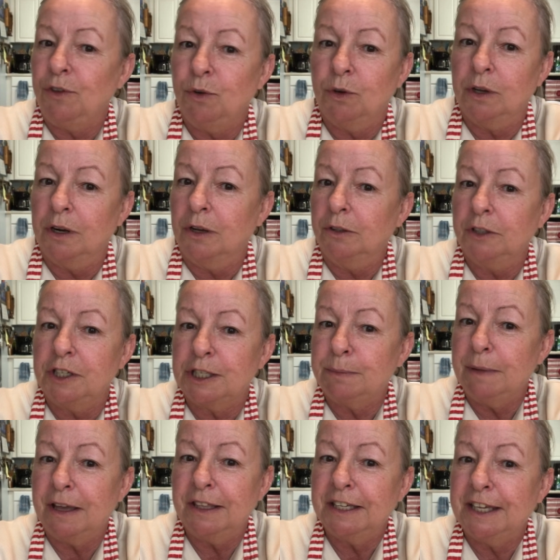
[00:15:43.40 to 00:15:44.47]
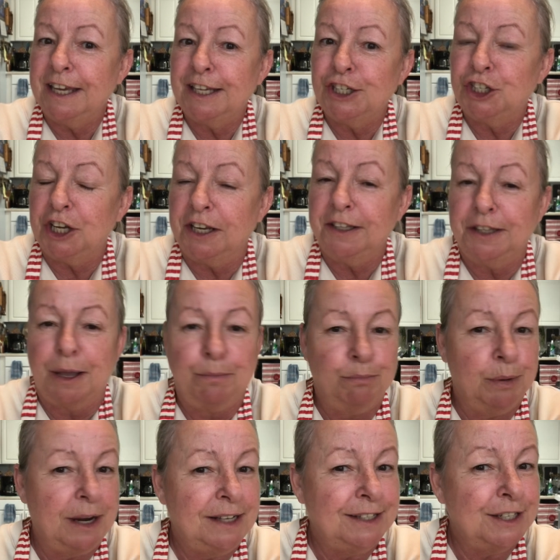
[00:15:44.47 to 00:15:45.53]
you could only smell the kitchen, the
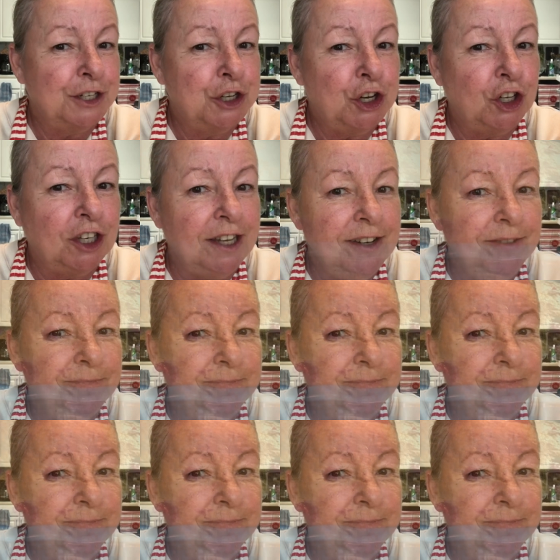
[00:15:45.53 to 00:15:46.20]
bread's a cooking.